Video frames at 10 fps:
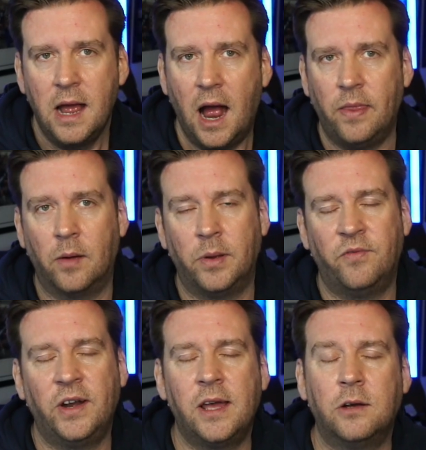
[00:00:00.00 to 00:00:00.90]
and there'll be
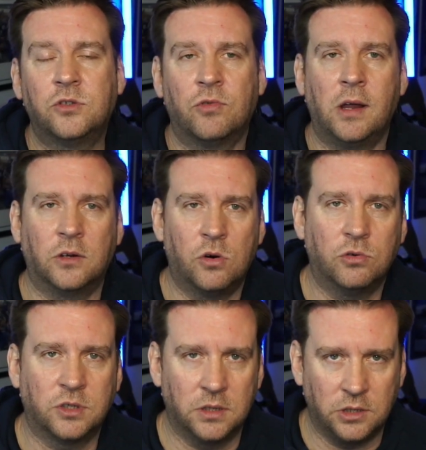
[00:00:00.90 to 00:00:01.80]
videos throughout the
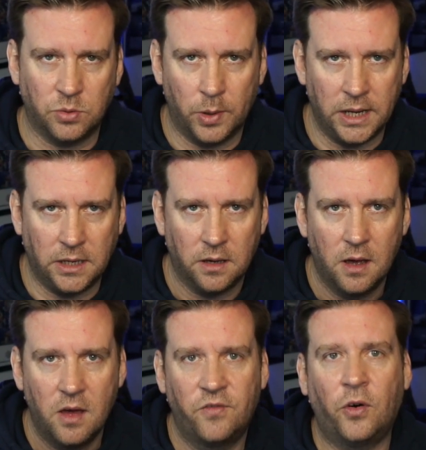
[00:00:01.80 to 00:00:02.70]
course of this week
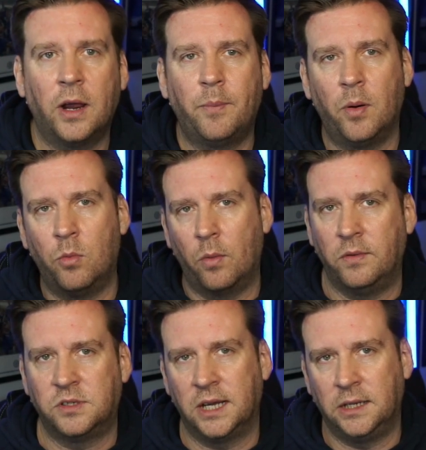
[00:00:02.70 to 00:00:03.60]
following up on what we've
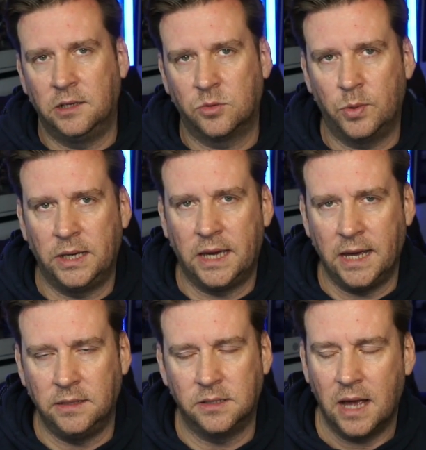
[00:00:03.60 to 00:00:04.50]
seen this
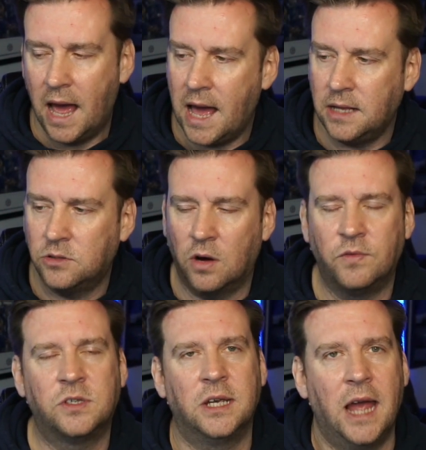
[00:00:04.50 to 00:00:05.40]
weekend, and
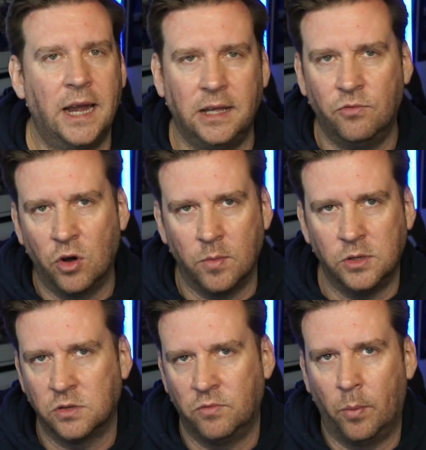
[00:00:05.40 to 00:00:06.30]
obviously any rumours
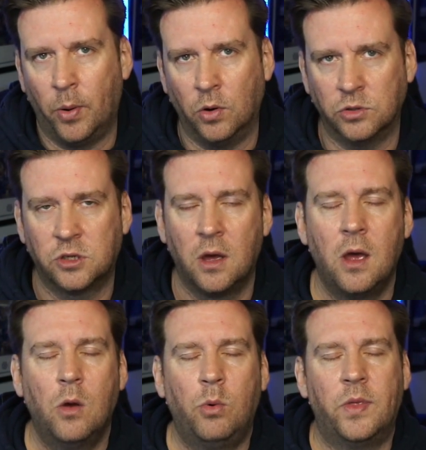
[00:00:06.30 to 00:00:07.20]
and reports
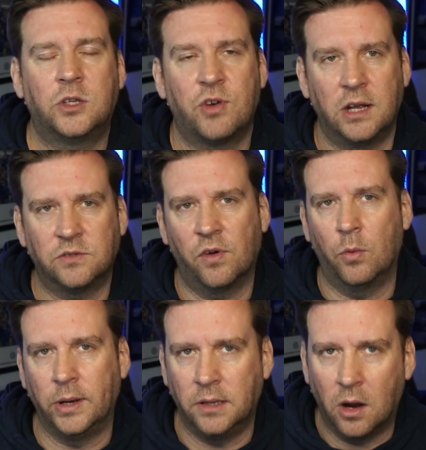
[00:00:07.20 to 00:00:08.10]
with the transfer
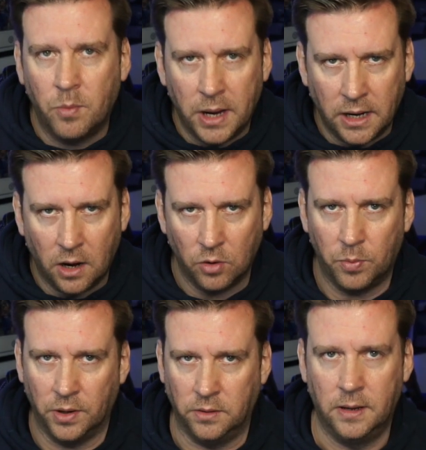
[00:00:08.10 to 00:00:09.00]
window being
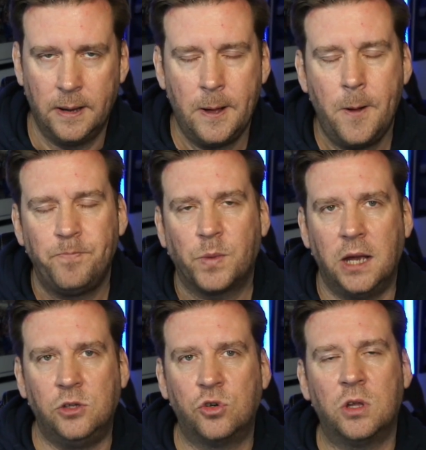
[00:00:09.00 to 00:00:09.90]
open.
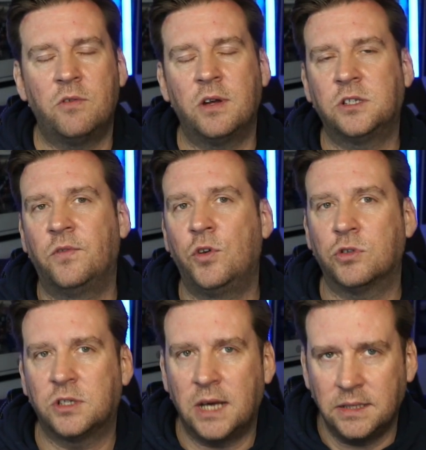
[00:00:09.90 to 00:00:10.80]
Enjoy the rest of your
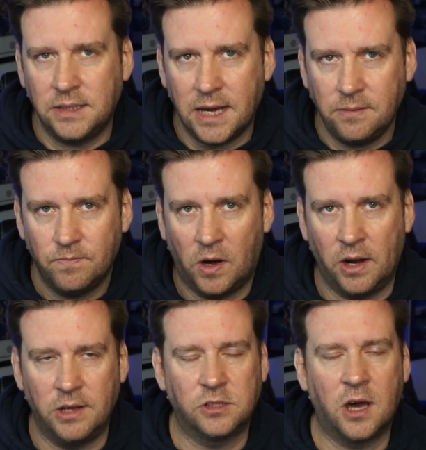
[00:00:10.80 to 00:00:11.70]
Sunday. I know
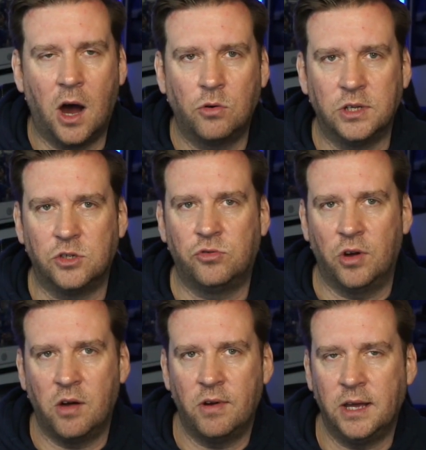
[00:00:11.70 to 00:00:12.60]
it's cold, it's
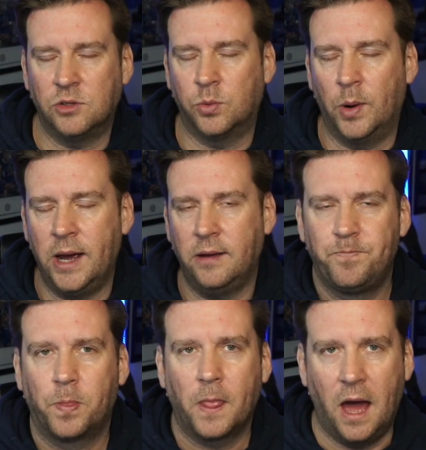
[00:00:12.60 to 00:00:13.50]
dreary, it's wet.
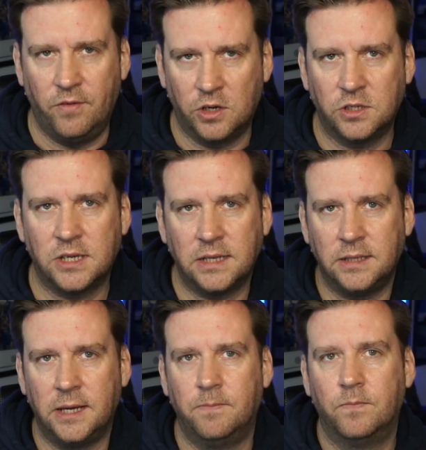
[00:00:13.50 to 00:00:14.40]
Have a good
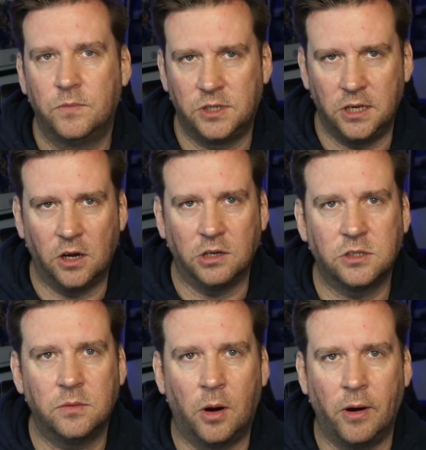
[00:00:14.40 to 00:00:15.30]
Sunday. See you guys
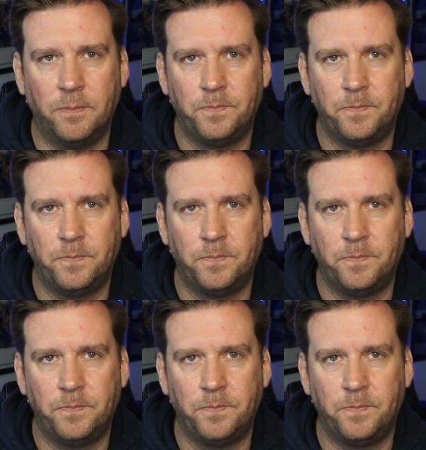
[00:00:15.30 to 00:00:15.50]
tomorrow.